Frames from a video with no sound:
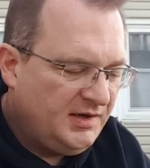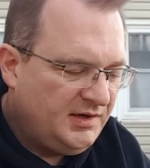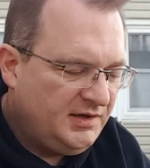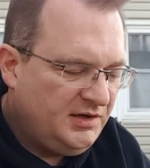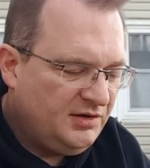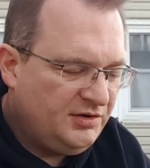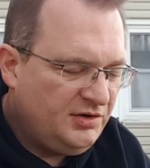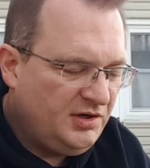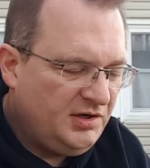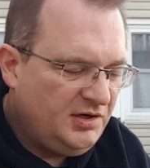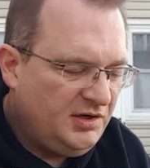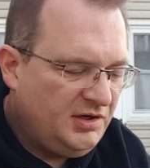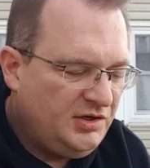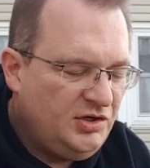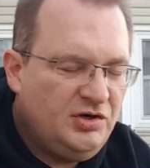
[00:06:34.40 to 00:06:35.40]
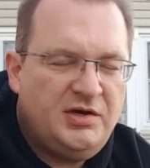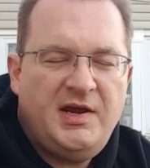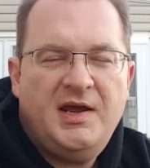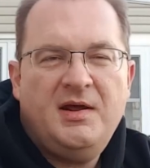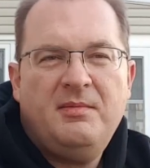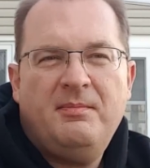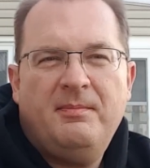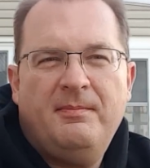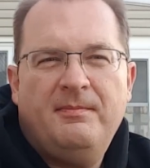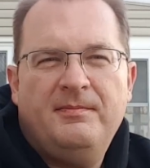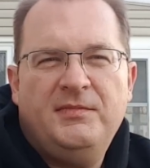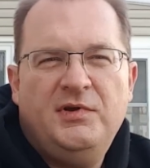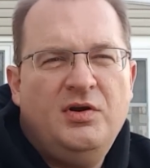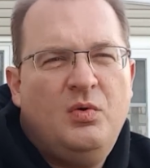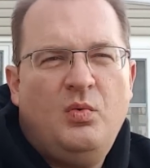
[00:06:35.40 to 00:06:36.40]

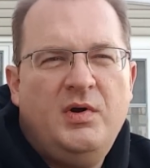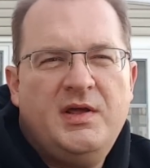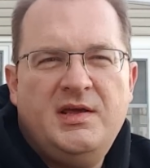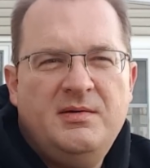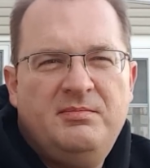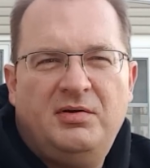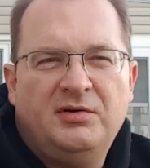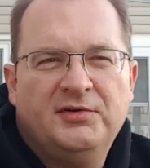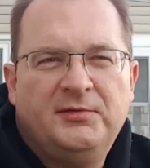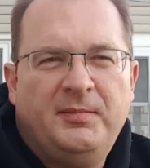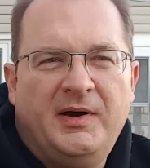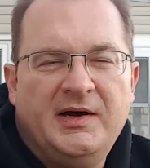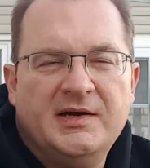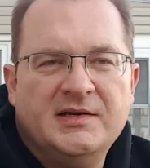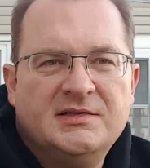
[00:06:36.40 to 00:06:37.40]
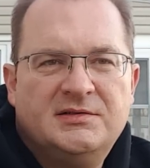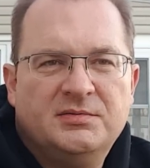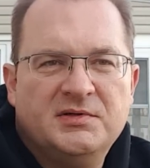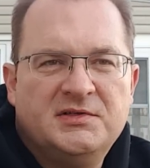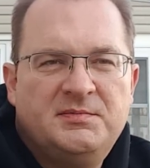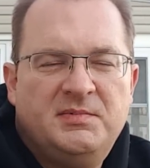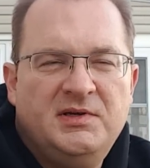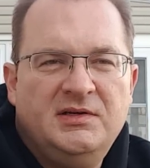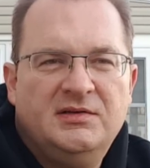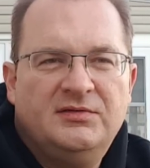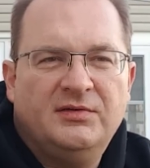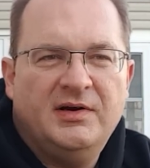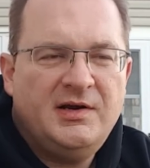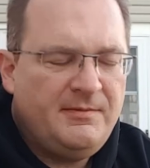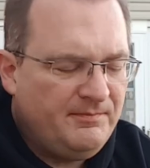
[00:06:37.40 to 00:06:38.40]
You don't want to impulse buy a Swiss piece,
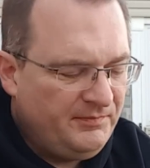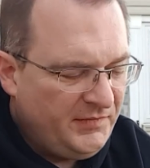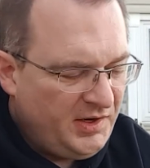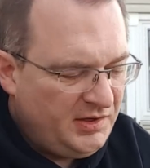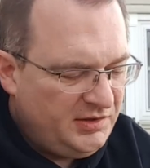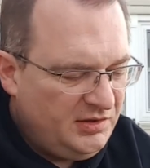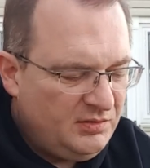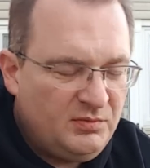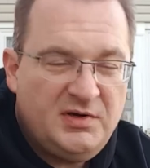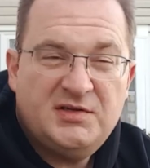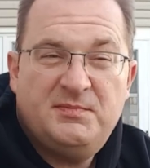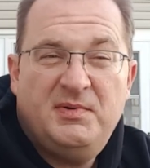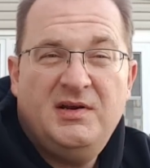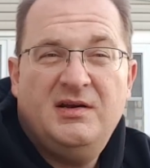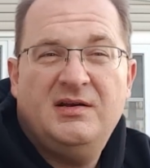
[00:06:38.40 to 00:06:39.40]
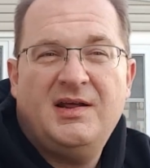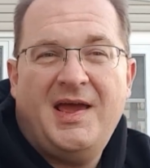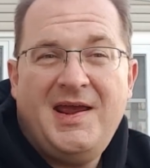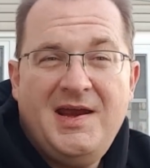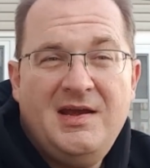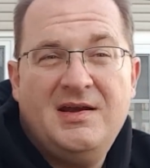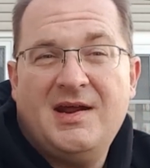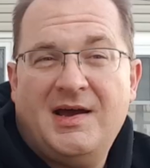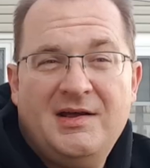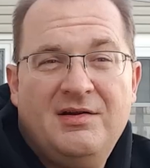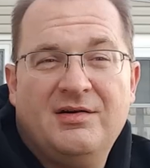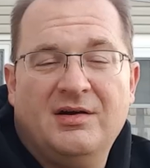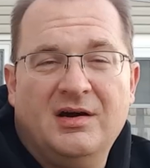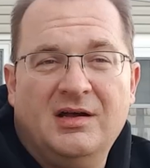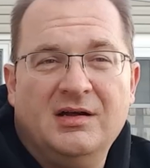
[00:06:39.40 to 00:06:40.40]
right? You don't want to spend
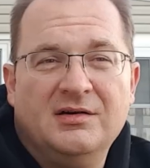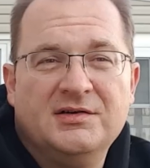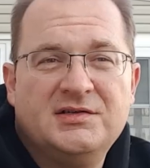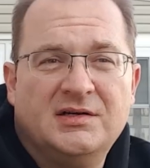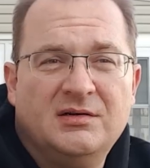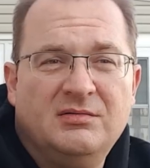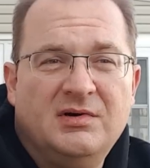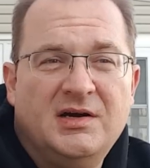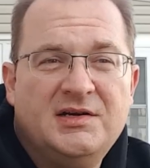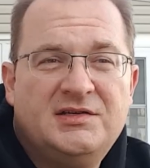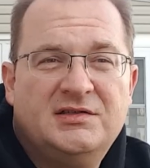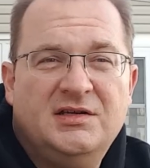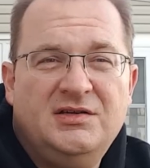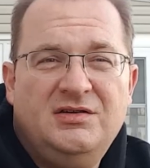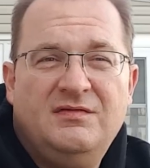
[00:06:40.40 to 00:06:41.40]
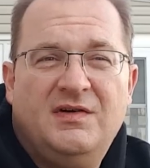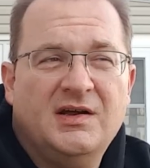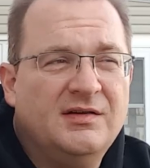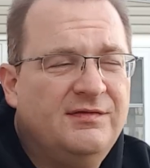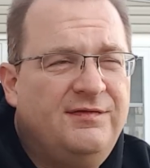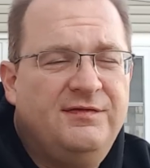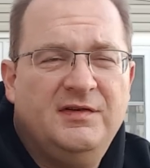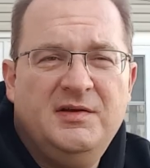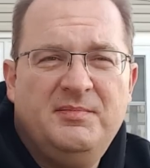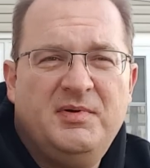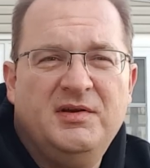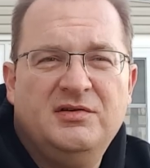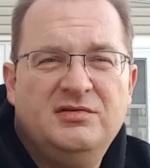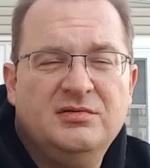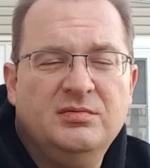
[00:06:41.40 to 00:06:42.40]
$800-900 on a watch that you've got to flip
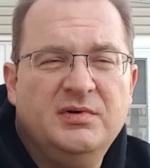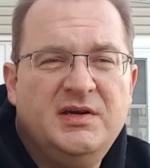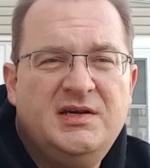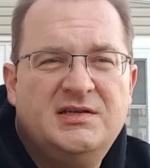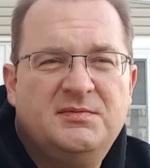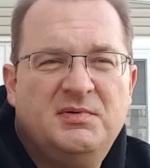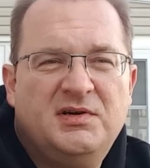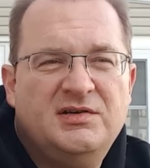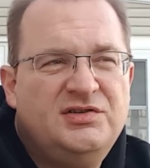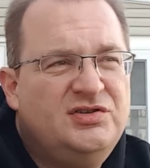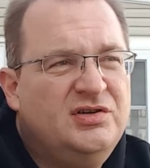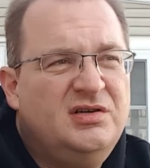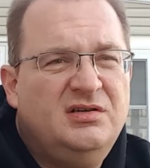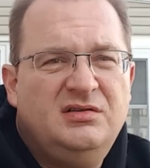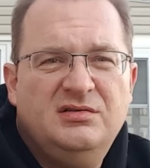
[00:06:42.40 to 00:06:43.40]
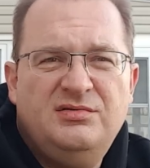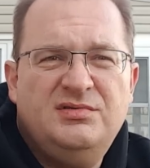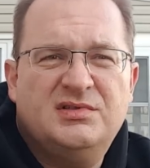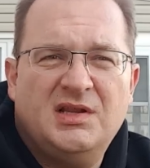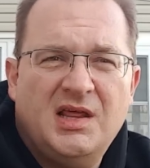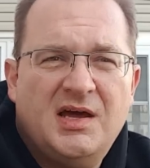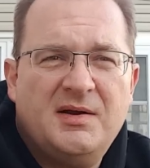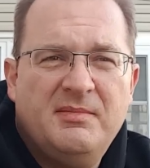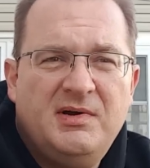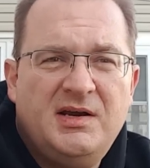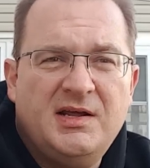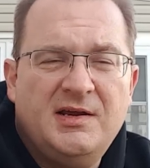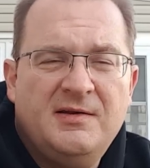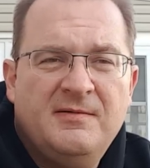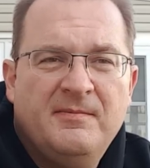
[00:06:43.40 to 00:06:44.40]
in 2 weeks, because you're going to lose a lot of
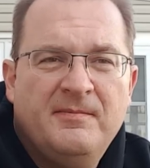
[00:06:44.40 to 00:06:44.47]
money.